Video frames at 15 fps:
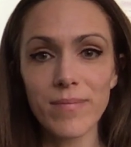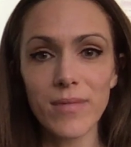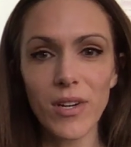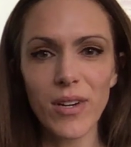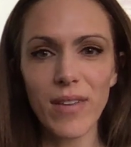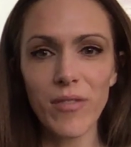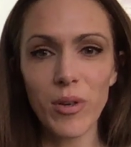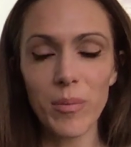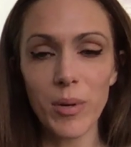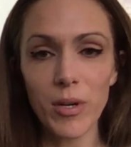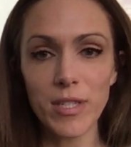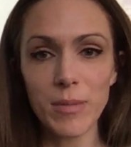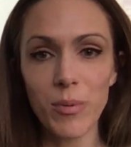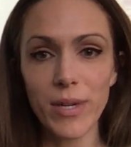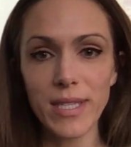I'll give you a
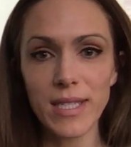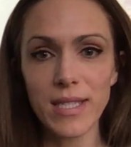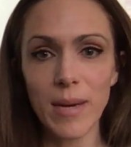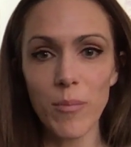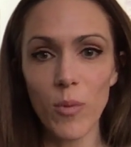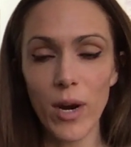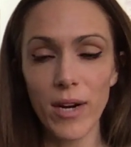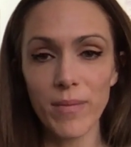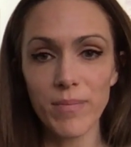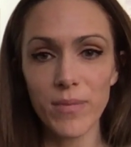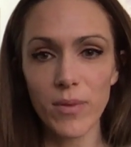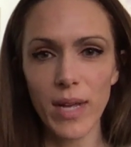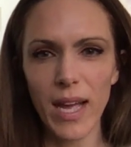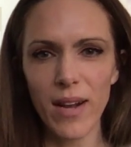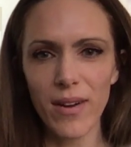bonus point somewhere.
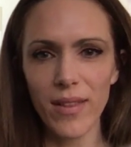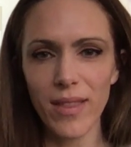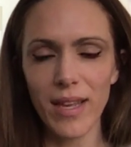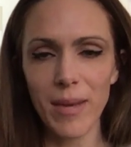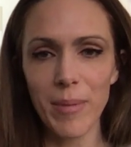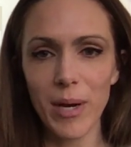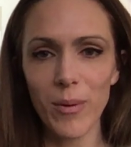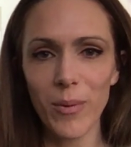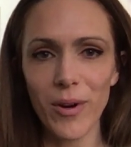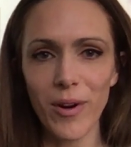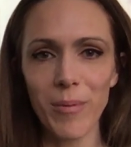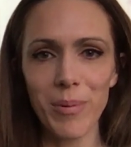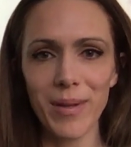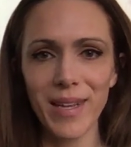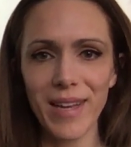Okay, and I'll think about where
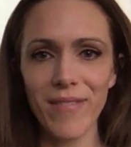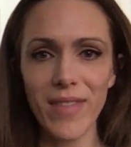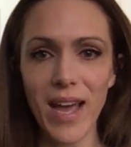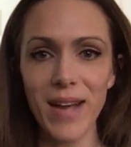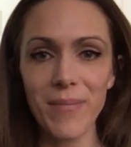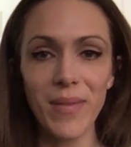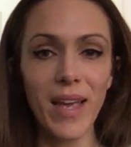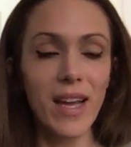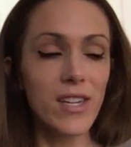I'll give that.